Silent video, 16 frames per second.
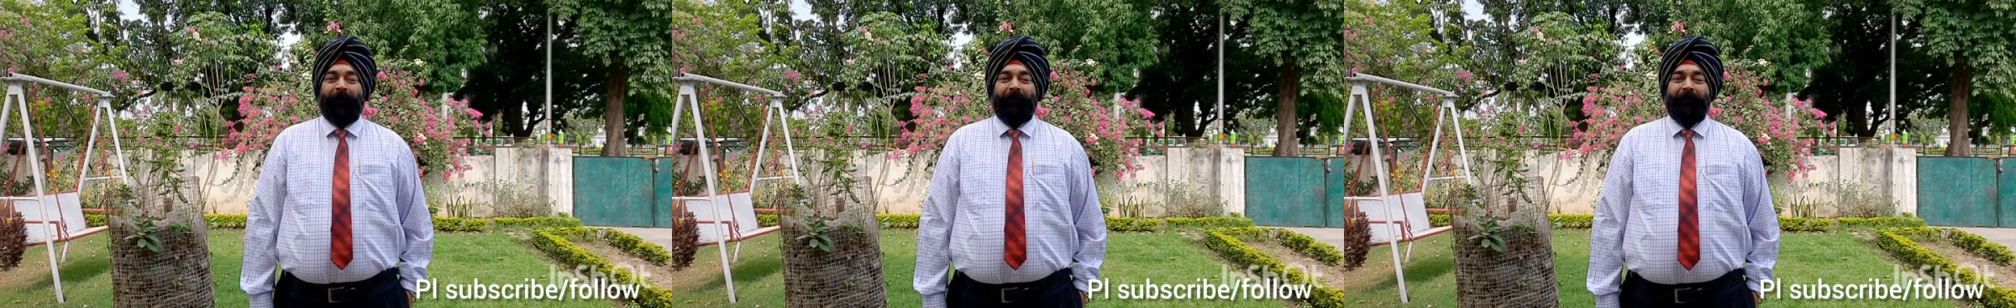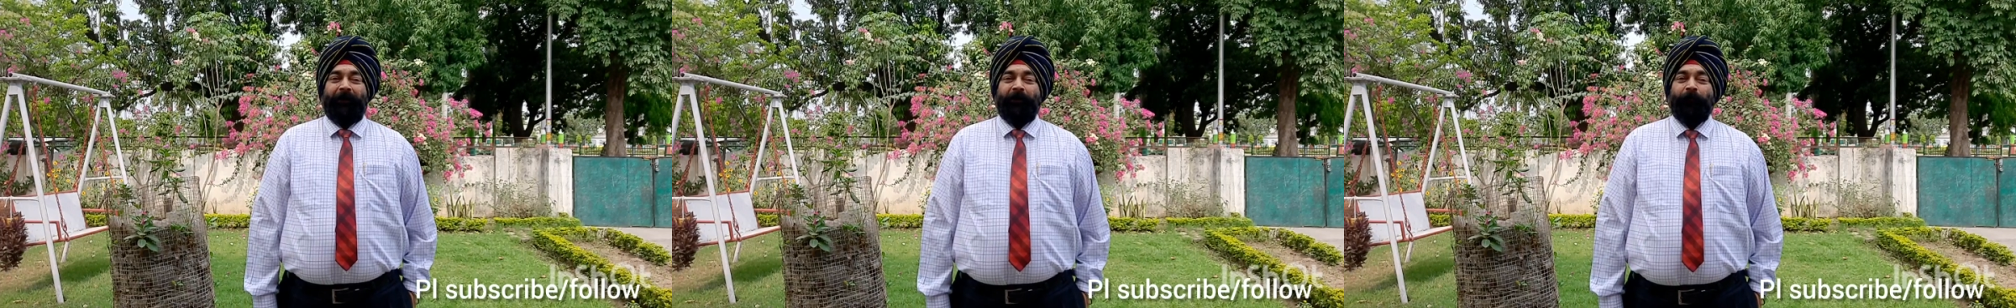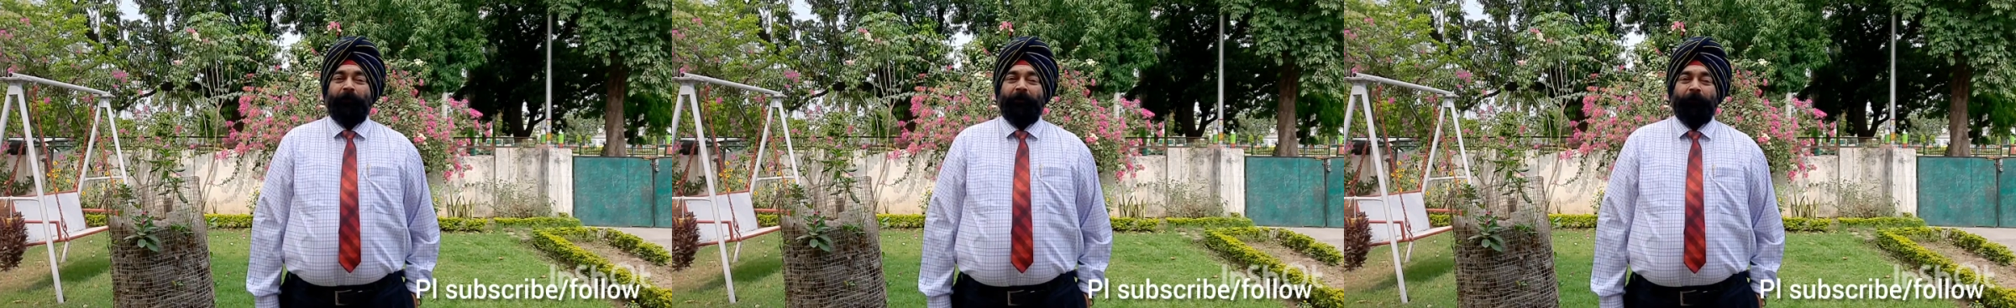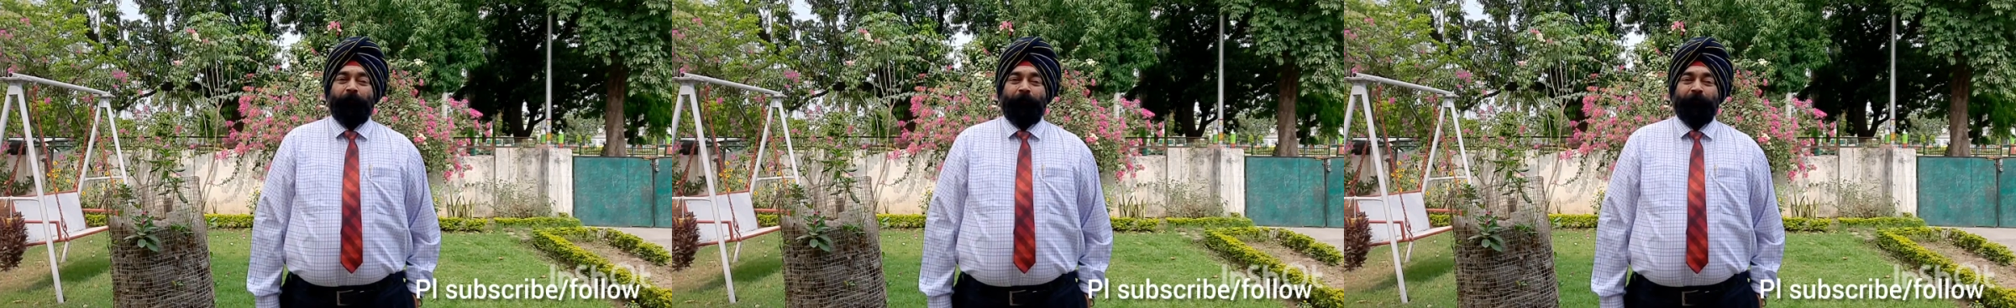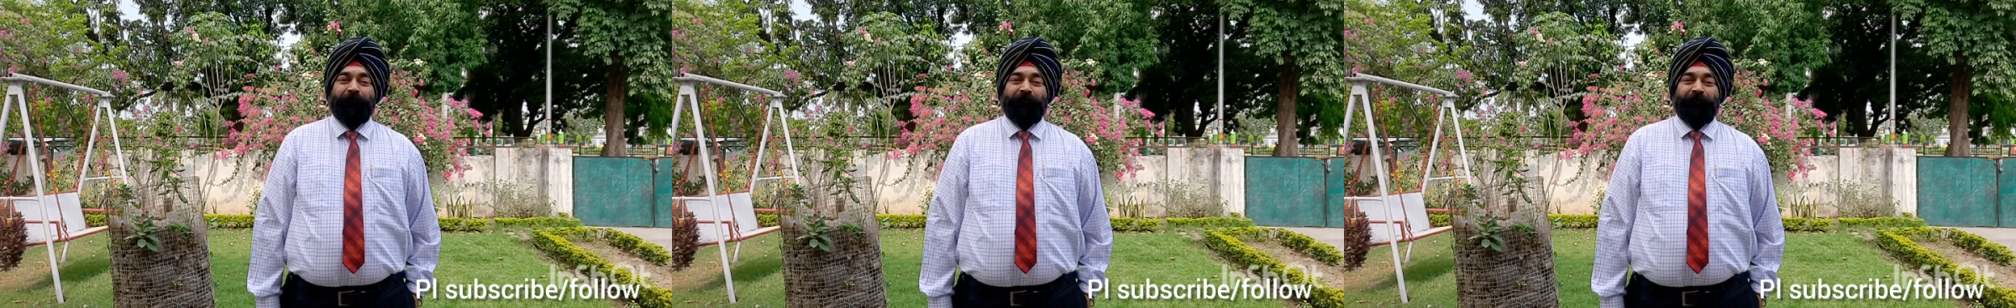and the other one
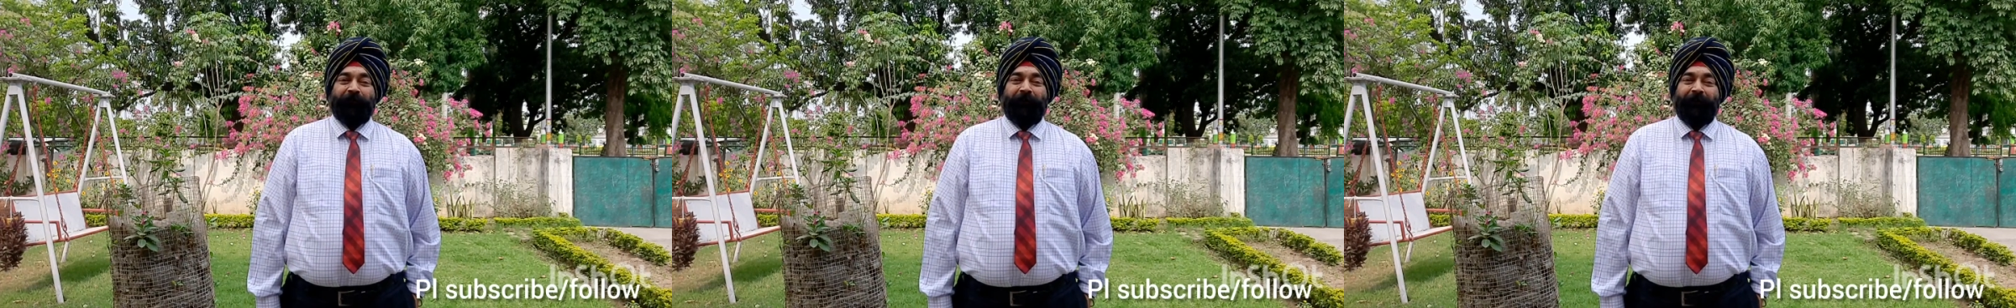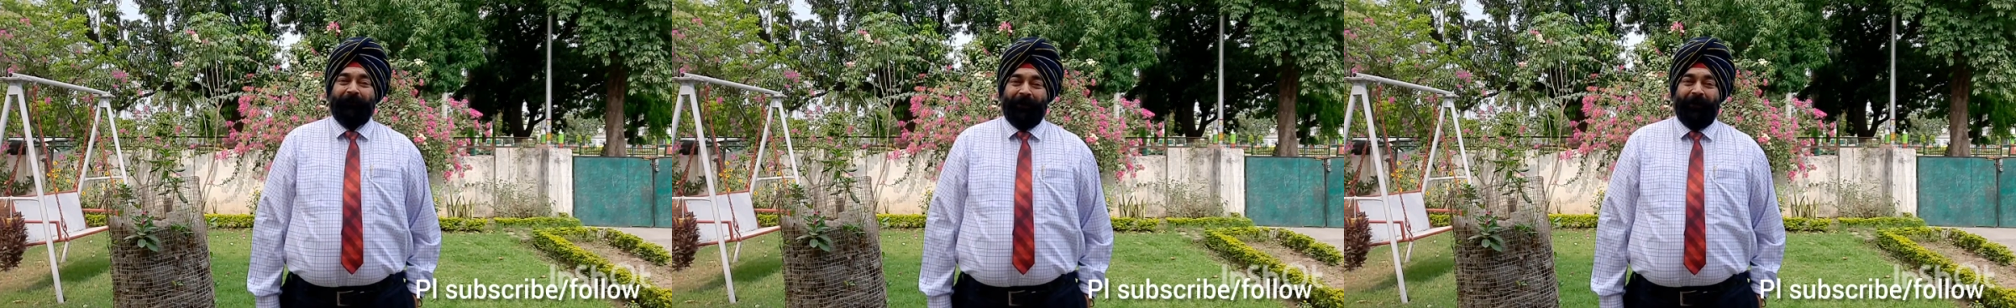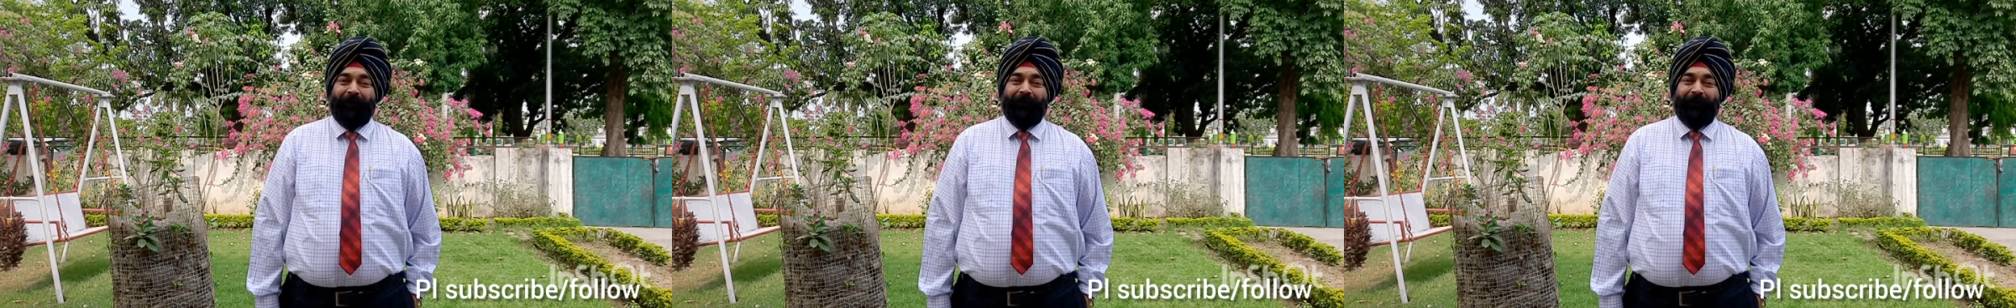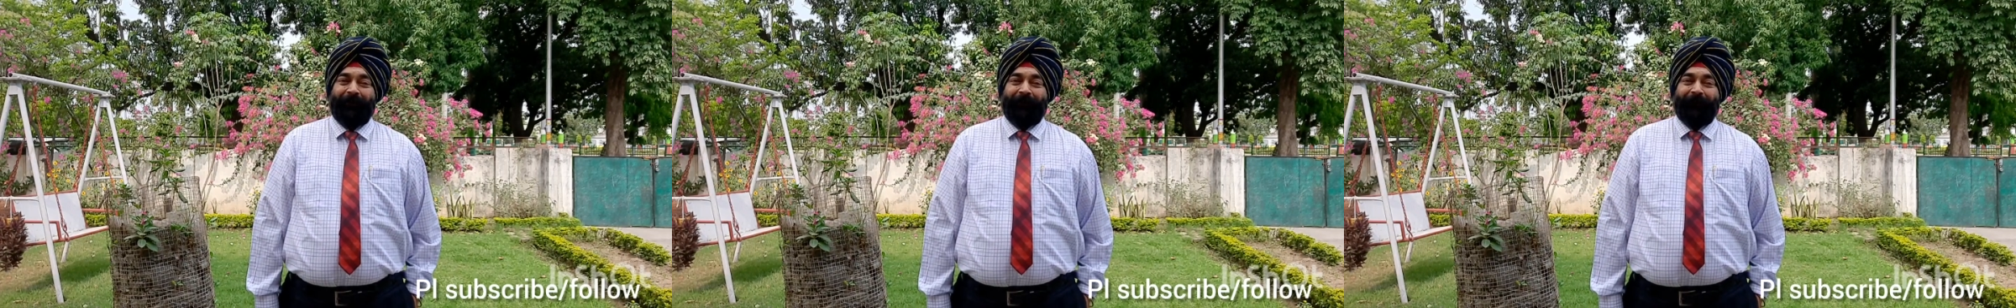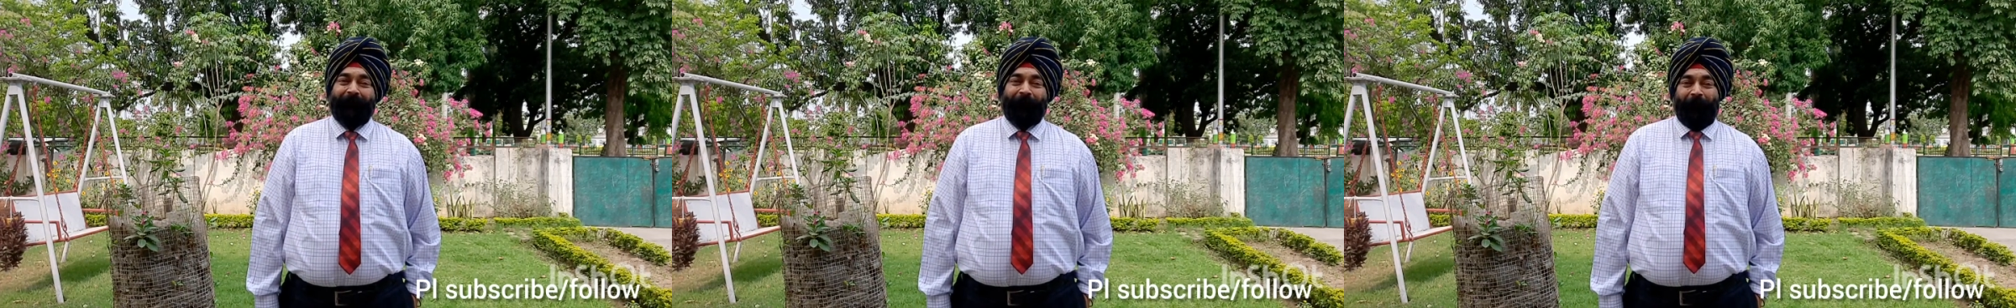was a young
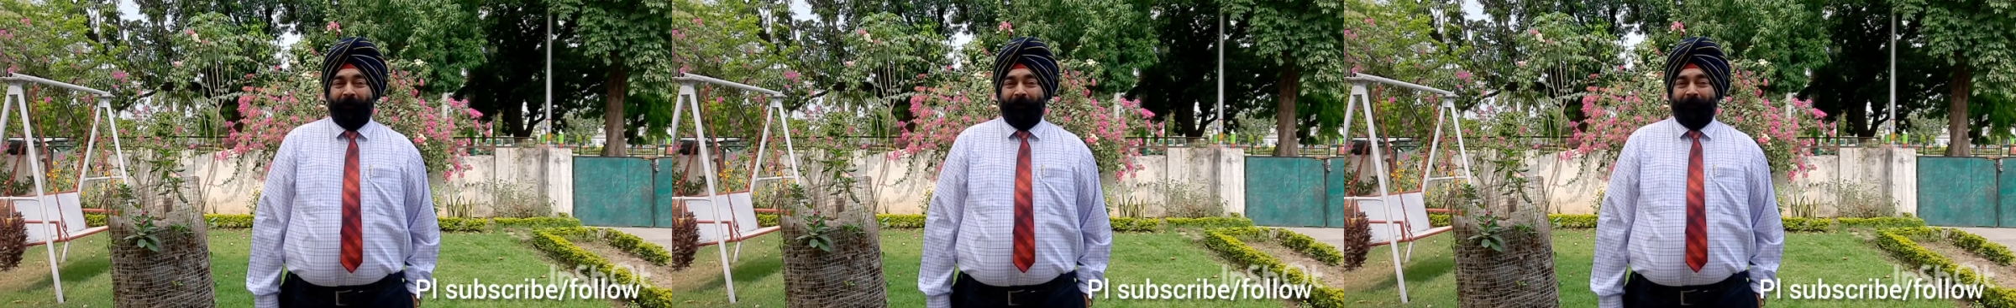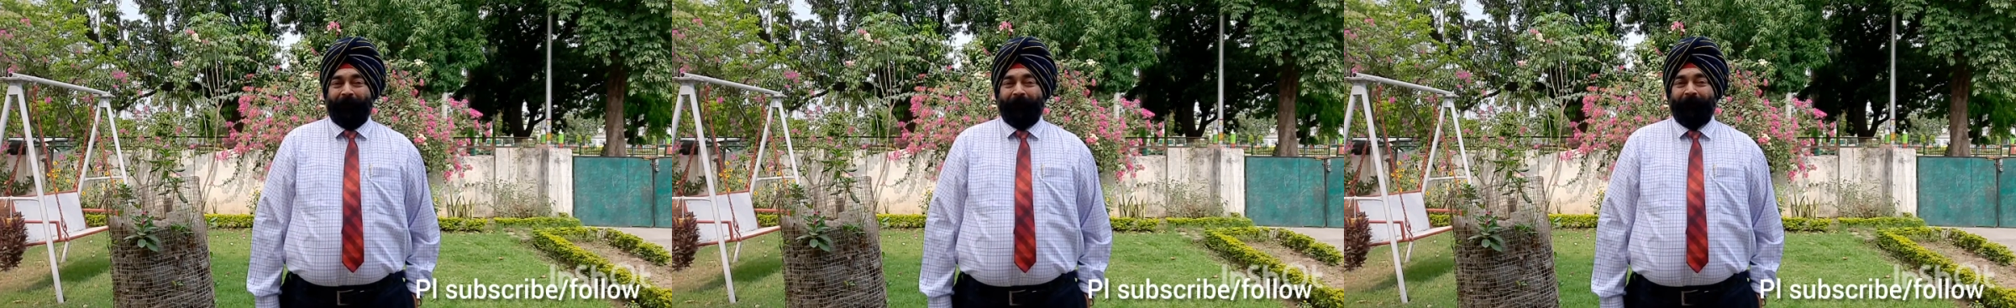one.